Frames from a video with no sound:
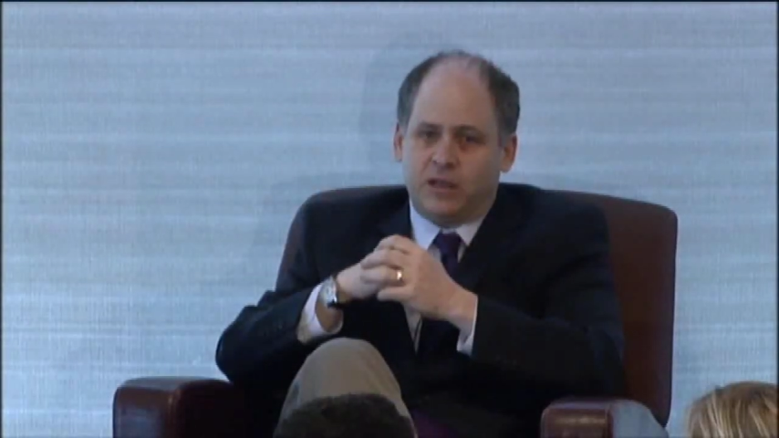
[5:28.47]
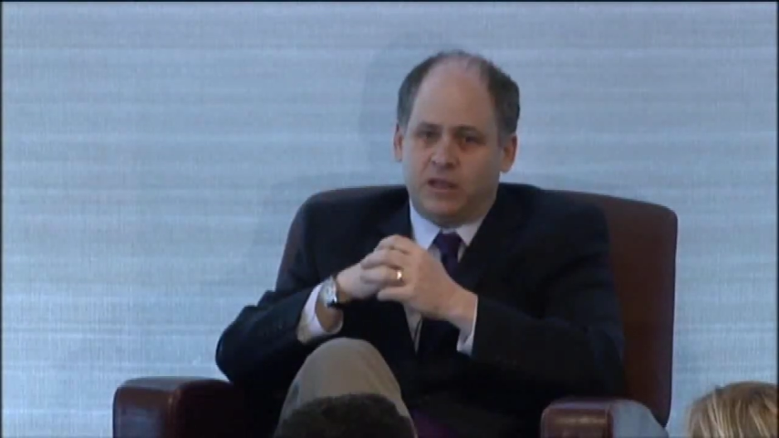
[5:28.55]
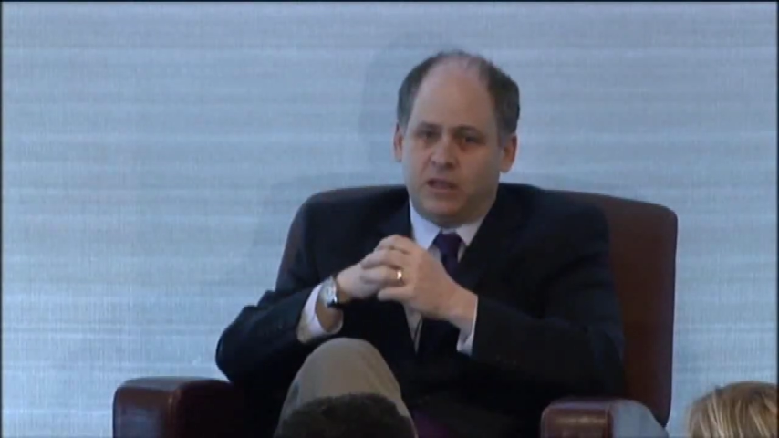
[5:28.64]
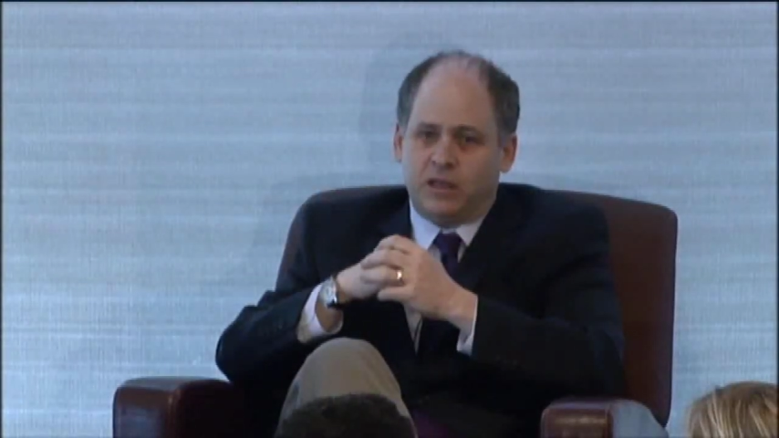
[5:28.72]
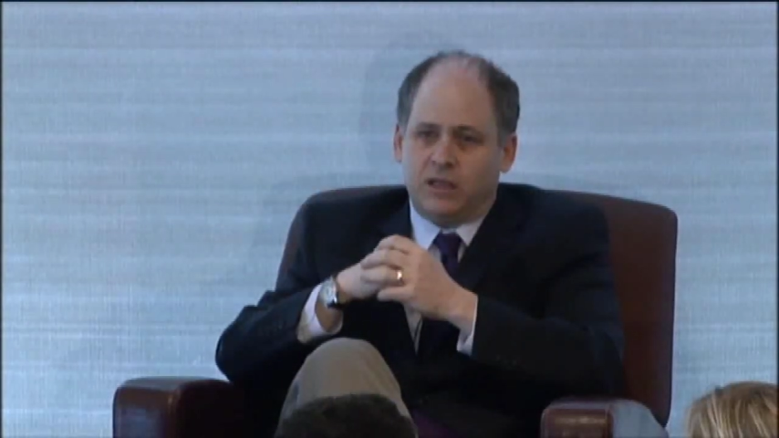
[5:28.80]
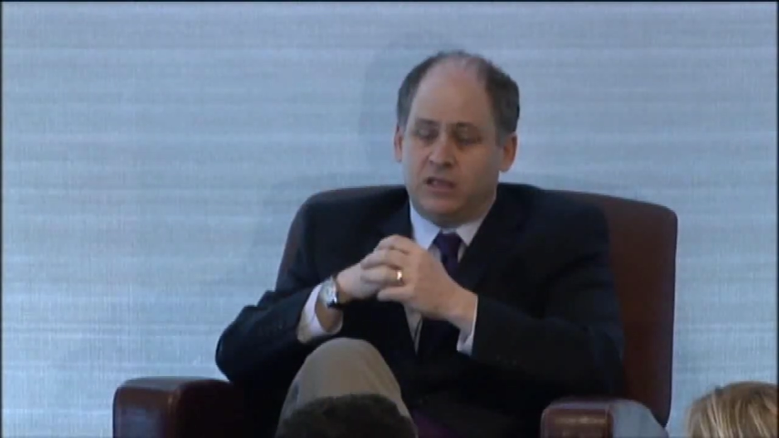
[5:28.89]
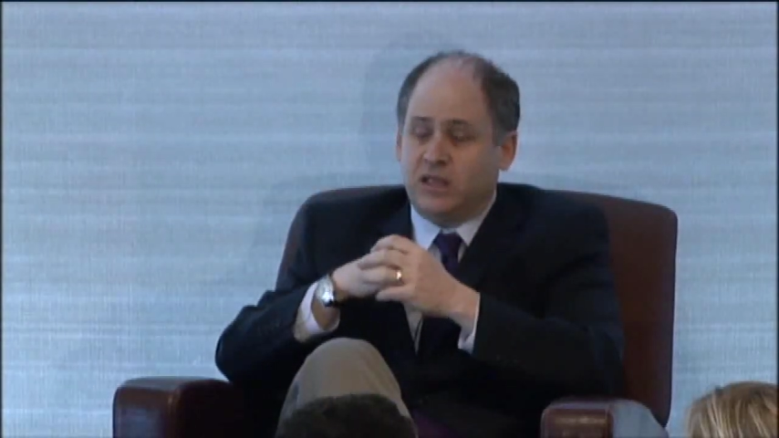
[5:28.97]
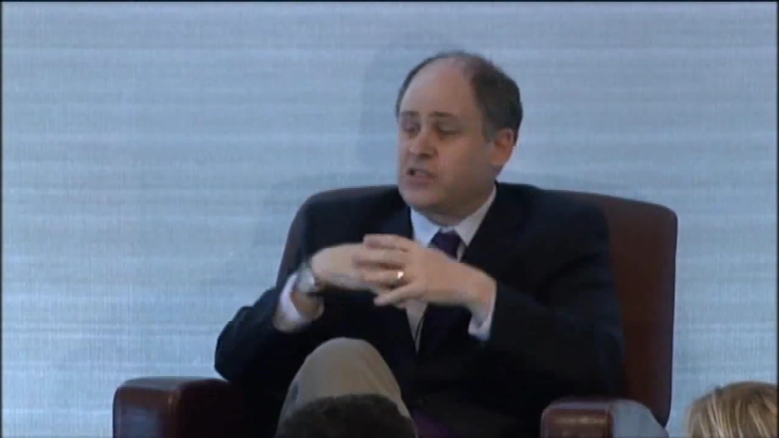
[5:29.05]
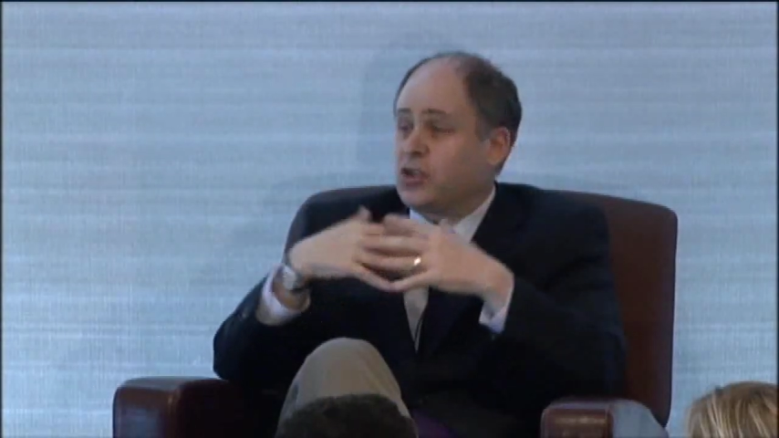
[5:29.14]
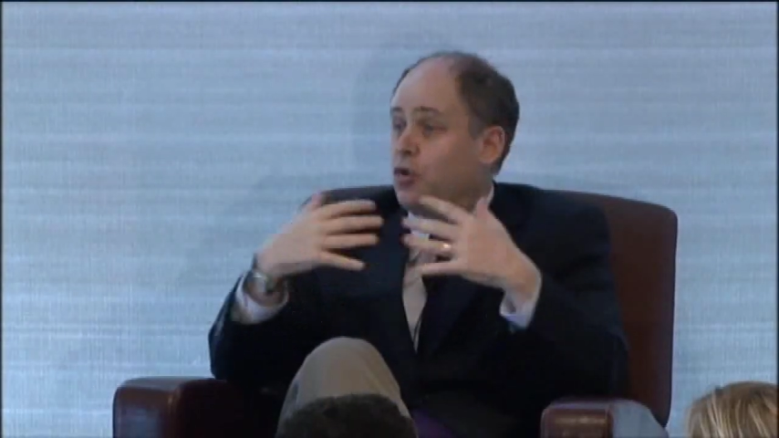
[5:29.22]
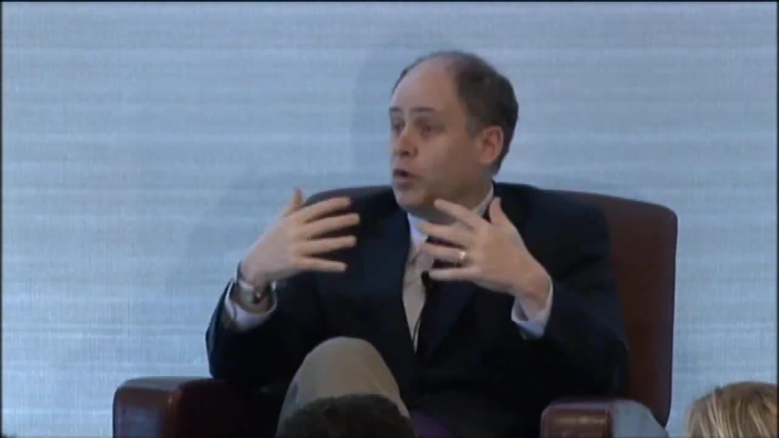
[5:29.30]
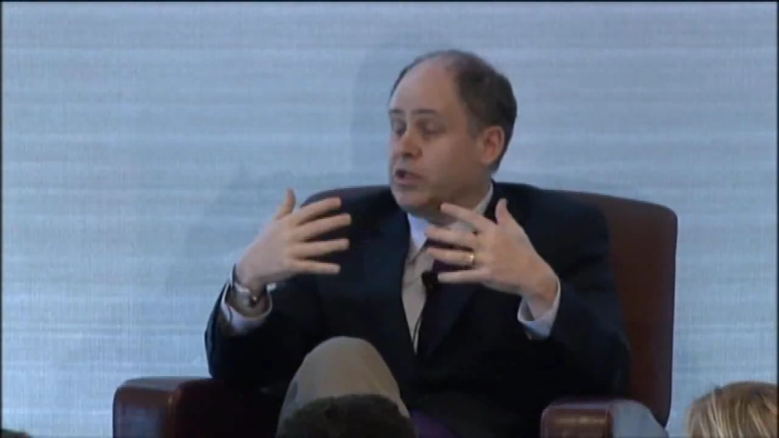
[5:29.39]
that he
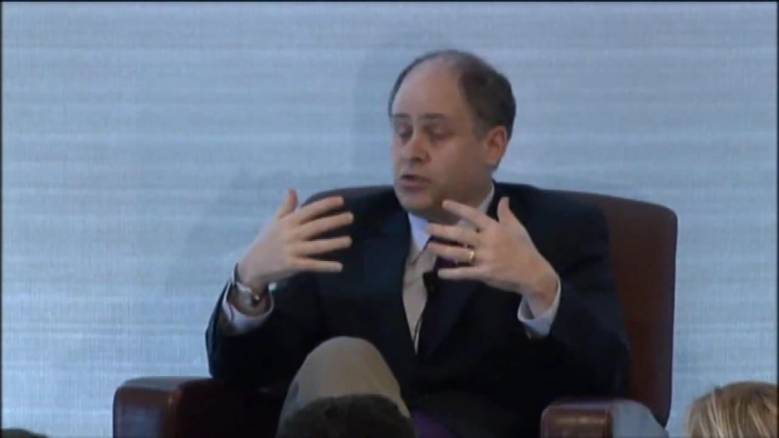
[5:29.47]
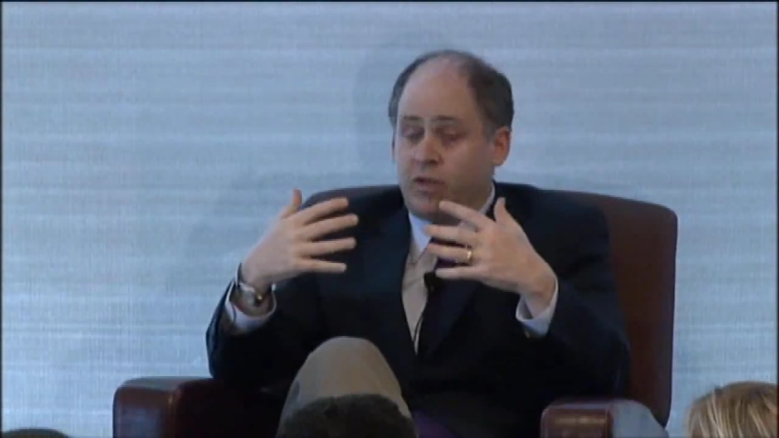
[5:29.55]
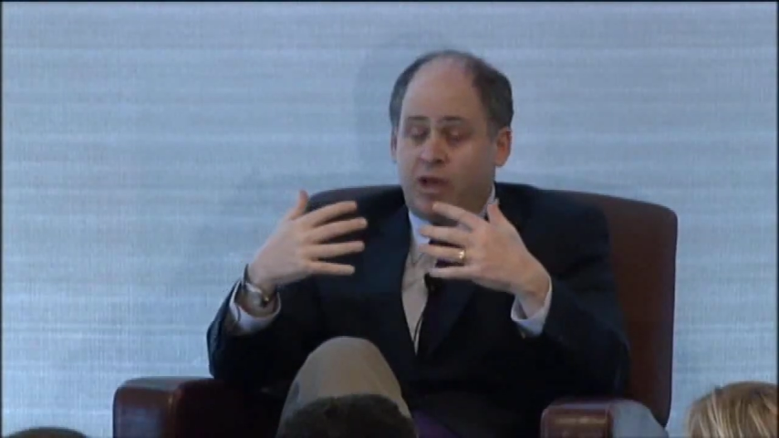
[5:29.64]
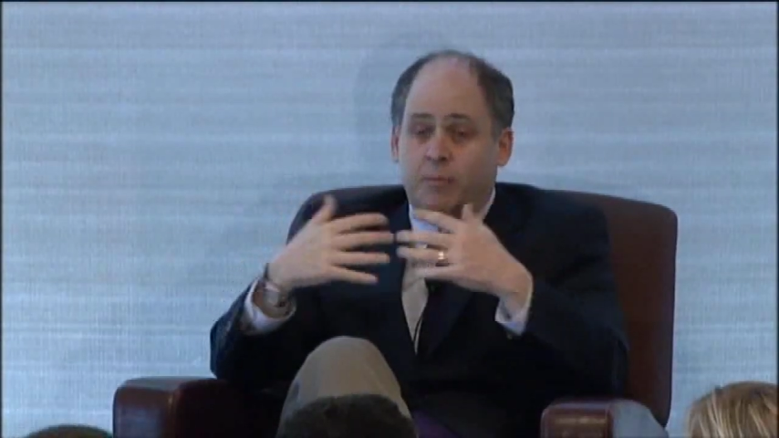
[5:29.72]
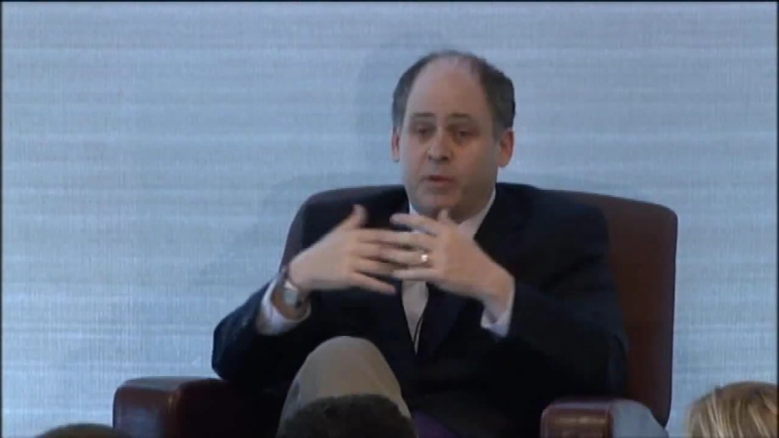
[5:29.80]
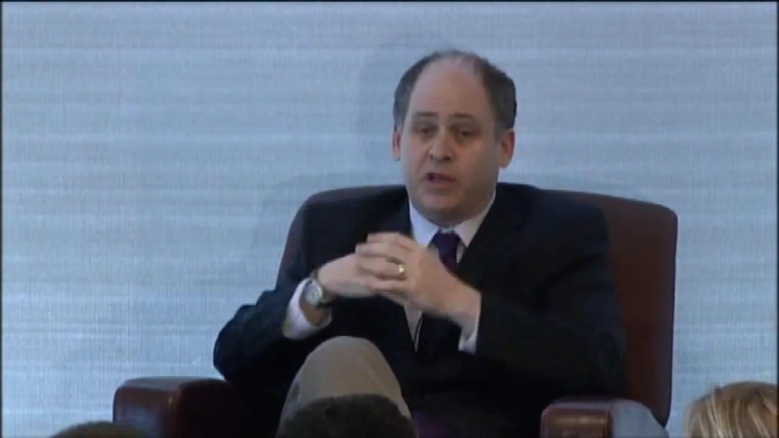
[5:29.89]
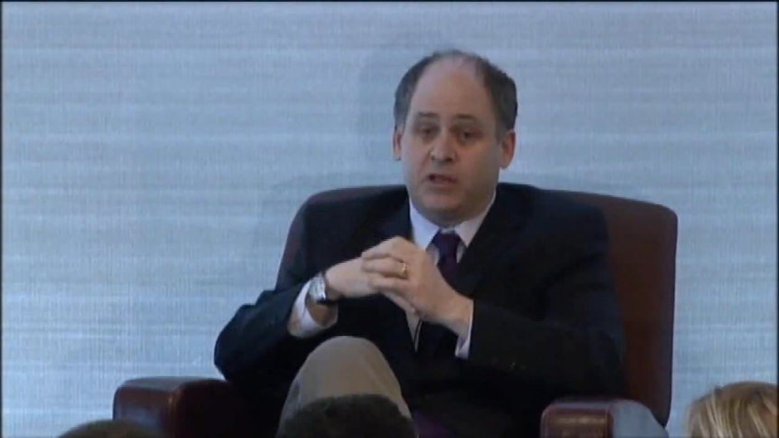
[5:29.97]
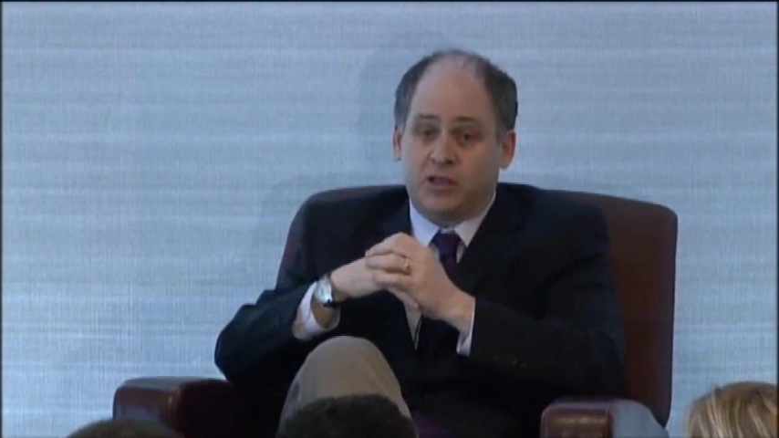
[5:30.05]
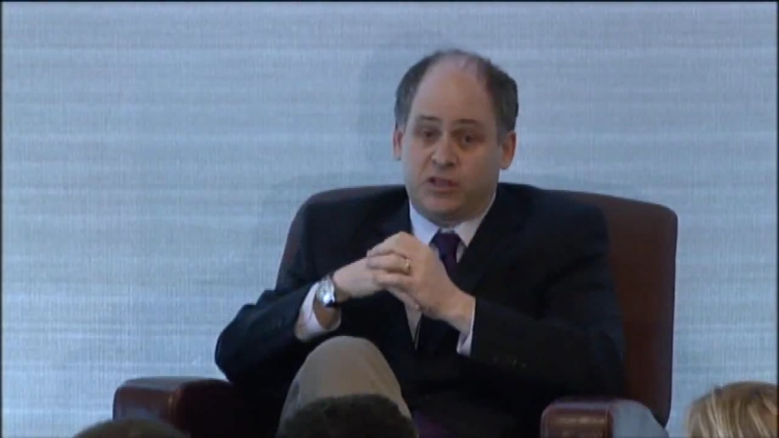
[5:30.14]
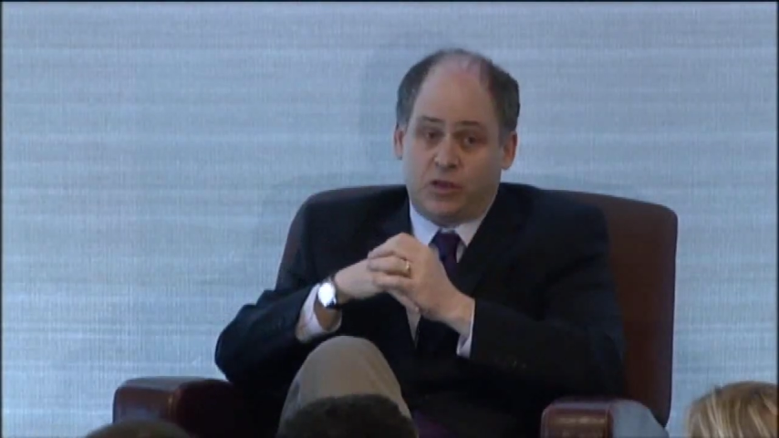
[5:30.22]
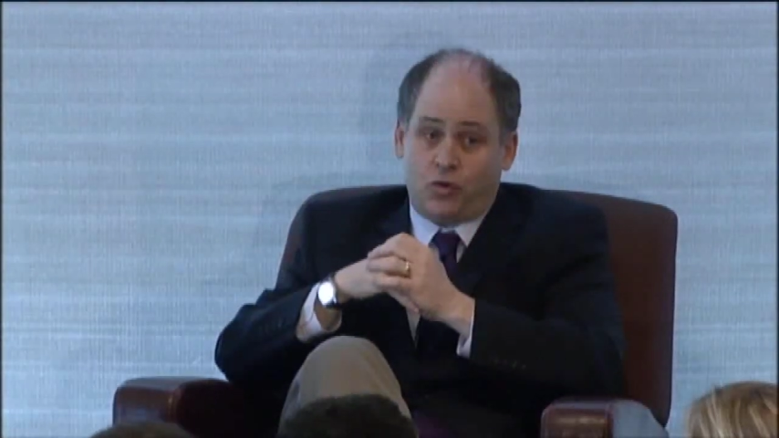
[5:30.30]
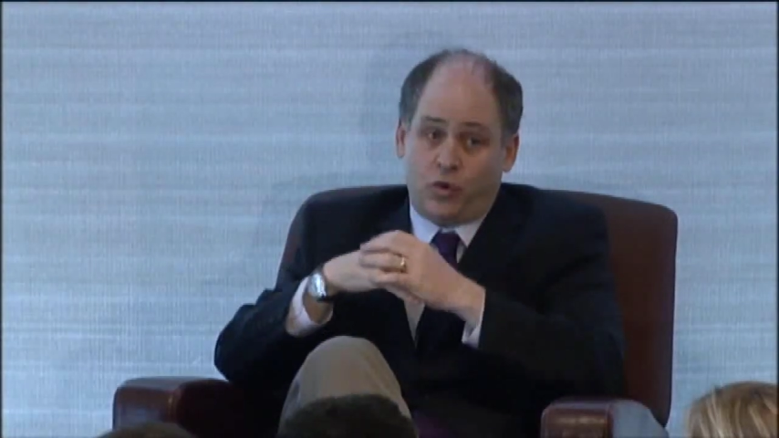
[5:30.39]
disagrees without
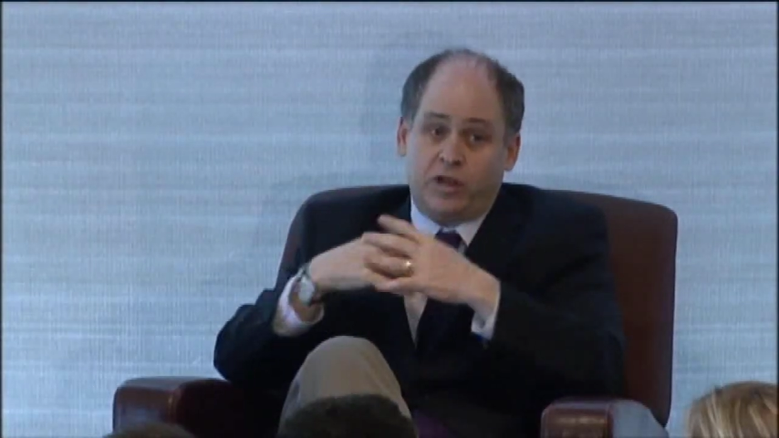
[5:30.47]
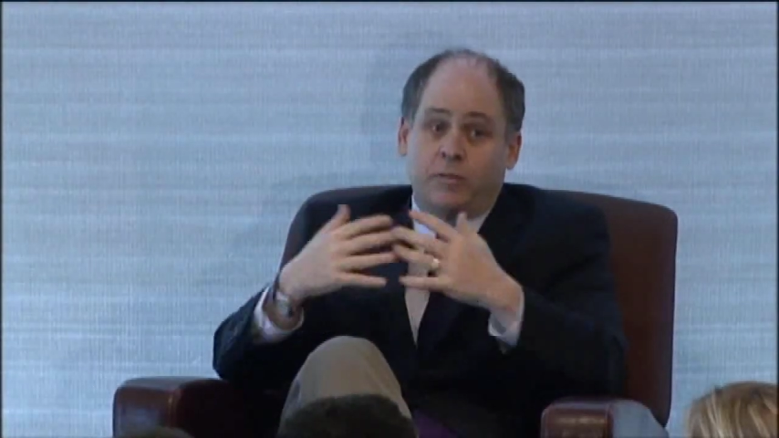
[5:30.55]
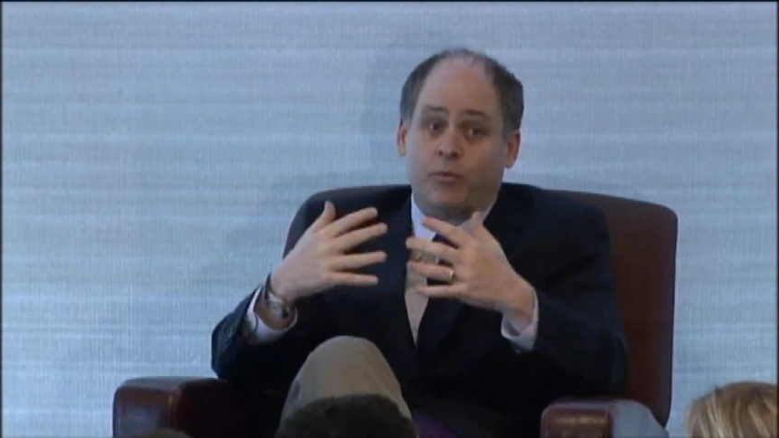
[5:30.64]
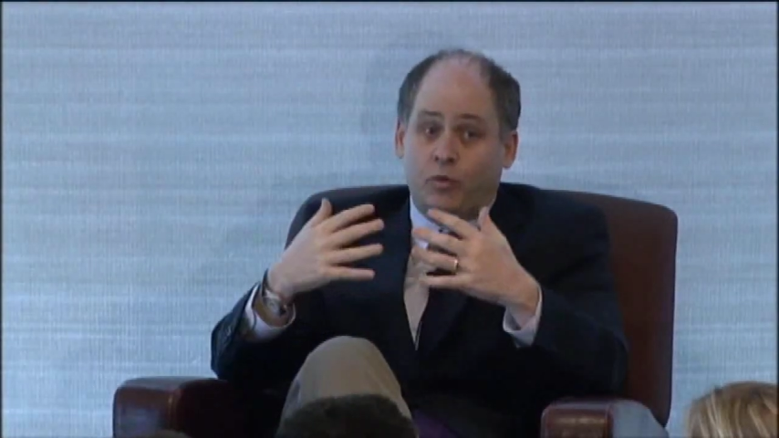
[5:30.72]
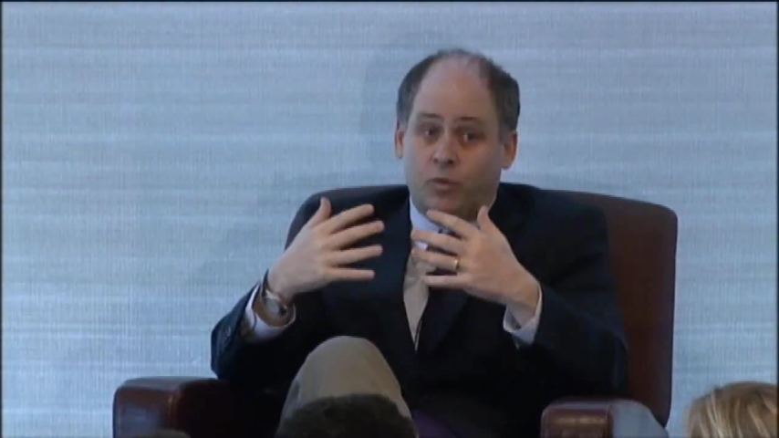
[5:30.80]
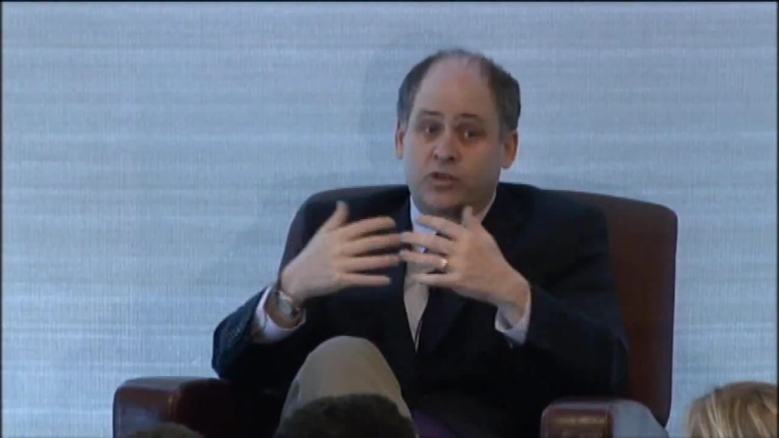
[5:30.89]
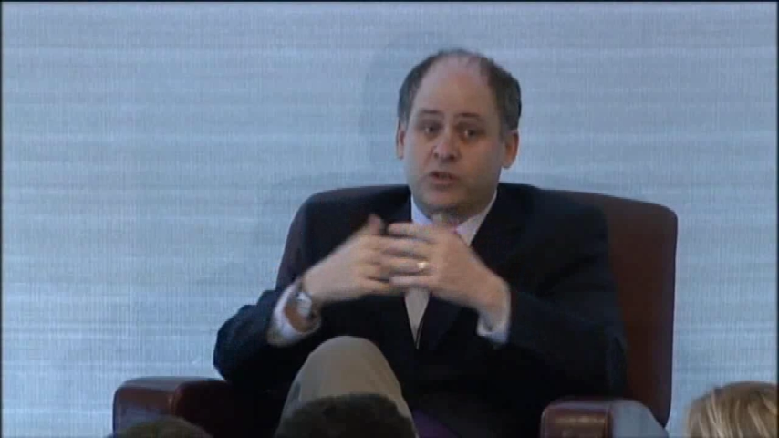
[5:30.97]
being disagreeable,